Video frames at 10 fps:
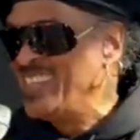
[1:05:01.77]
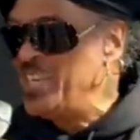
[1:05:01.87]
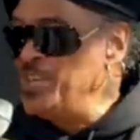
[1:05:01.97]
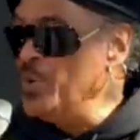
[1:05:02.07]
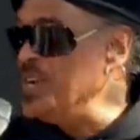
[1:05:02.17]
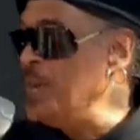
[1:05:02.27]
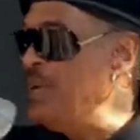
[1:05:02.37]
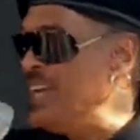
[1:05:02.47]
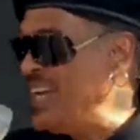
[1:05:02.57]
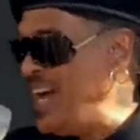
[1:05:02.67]
You're in the
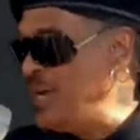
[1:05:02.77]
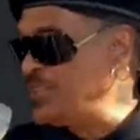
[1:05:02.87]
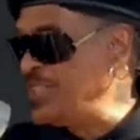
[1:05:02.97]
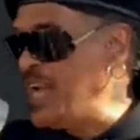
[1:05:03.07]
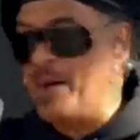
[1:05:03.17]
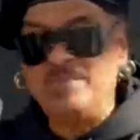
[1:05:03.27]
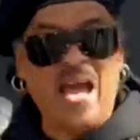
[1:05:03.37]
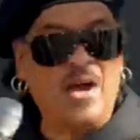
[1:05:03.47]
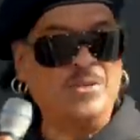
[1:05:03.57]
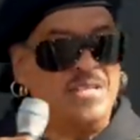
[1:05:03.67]
big house and I'm
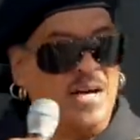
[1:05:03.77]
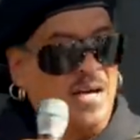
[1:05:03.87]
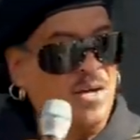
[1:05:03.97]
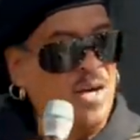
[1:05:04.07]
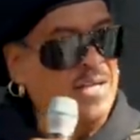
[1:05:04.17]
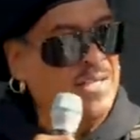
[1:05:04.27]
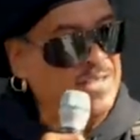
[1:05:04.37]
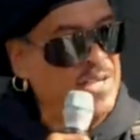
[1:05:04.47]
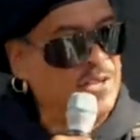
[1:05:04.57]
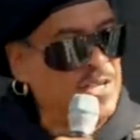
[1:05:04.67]
down
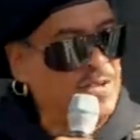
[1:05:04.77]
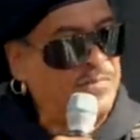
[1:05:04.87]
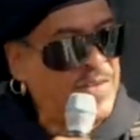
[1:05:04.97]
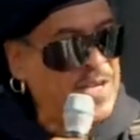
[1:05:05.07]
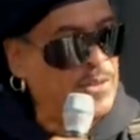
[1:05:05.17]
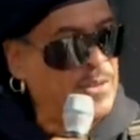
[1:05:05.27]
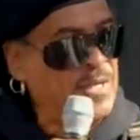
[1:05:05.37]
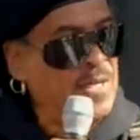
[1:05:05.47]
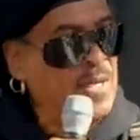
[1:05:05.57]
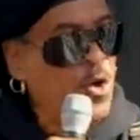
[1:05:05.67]
in the field.
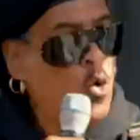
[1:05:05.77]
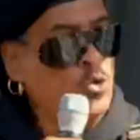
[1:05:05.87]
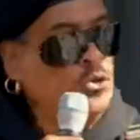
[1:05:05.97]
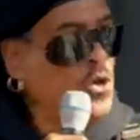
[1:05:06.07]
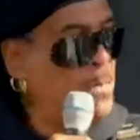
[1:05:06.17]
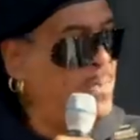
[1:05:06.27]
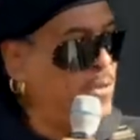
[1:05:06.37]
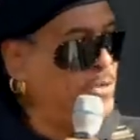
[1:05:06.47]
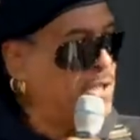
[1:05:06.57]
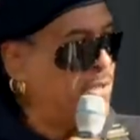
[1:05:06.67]
Who's going to
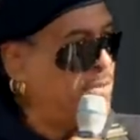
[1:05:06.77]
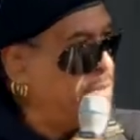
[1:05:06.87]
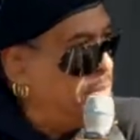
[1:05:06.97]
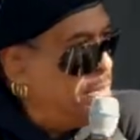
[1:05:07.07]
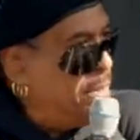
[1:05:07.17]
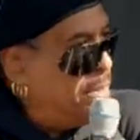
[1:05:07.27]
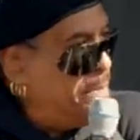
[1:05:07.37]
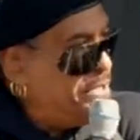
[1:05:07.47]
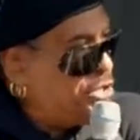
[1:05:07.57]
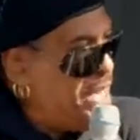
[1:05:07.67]
build
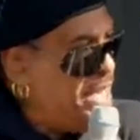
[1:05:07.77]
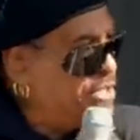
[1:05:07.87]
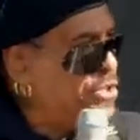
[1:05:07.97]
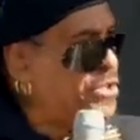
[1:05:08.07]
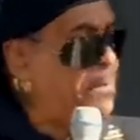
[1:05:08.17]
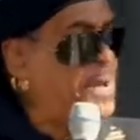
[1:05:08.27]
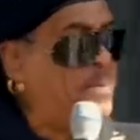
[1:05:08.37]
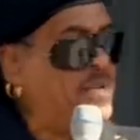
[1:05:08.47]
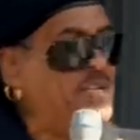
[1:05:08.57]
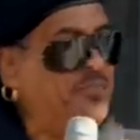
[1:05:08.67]
the machines? It's the
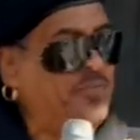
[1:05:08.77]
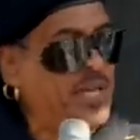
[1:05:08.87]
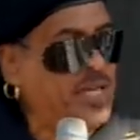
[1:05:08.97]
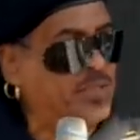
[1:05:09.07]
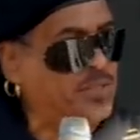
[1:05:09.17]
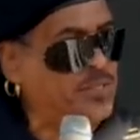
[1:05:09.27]
people in the field.